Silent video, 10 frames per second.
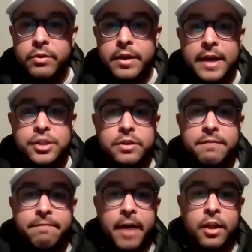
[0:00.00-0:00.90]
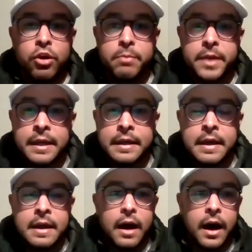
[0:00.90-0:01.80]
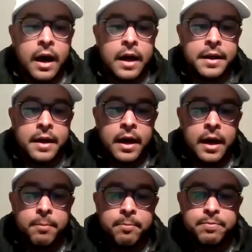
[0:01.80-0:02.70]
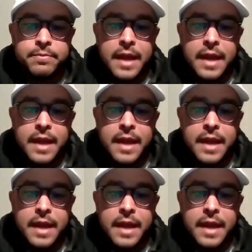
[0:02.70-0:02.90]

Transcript: You can actually follow me on